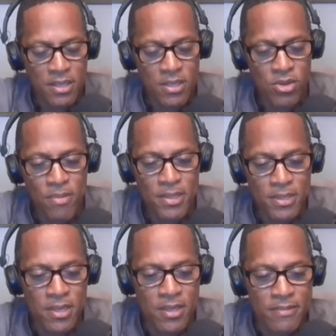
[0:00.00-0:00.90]
Go on
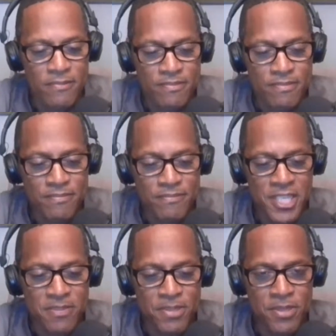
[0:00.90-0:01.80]
my
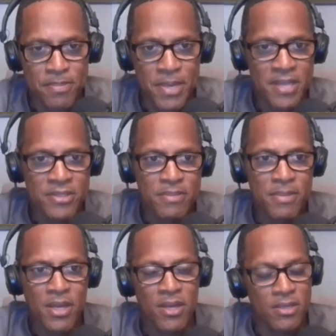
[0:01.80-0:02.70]
Facebook page and
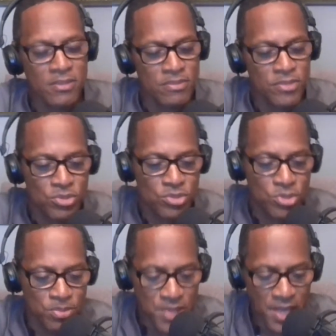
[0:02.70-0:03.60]
my
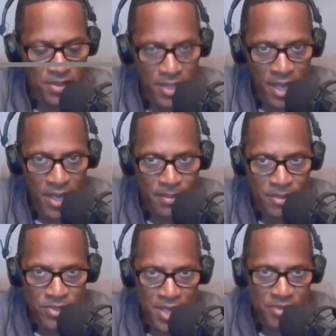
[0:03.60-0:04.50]
YouTube channel and like my
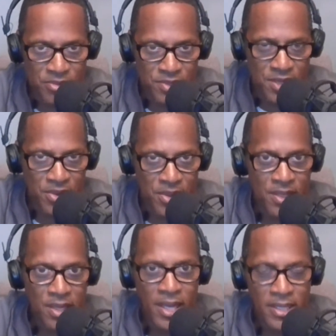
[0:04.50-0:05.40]
channel, share it,
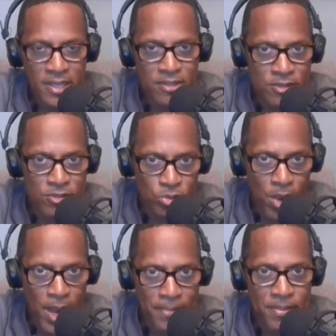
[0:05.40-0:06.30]
like this,
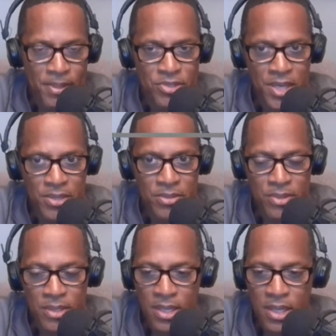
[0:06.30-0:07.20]
subscribe to my channel.
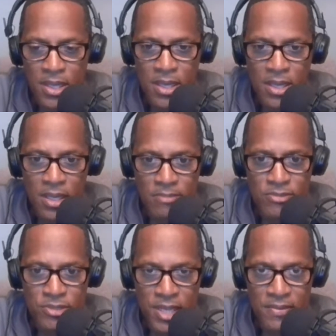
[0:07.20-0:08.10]

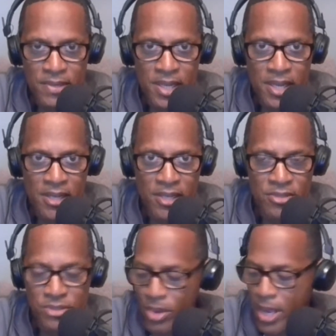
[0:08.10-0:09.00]
Shave and a
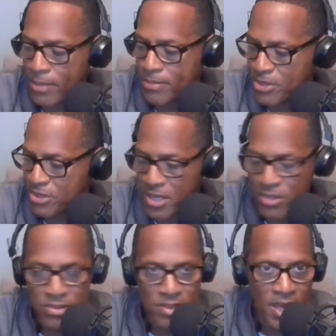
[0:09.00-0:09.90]
Haircut, subscribe to my
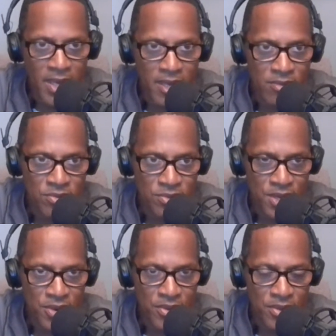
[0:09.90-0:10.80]
channel, like it,
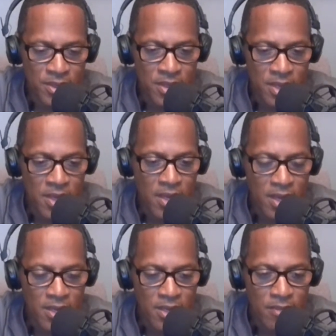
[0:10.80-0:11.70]
share it,
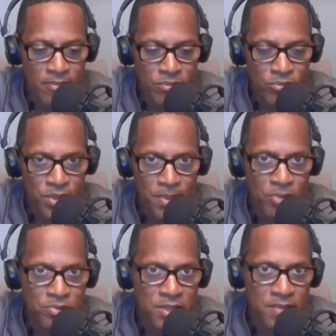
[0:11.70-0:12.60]
and
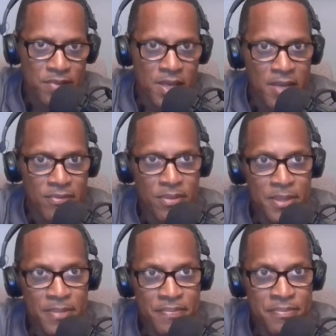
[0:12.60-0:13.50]
repost it if you can for me.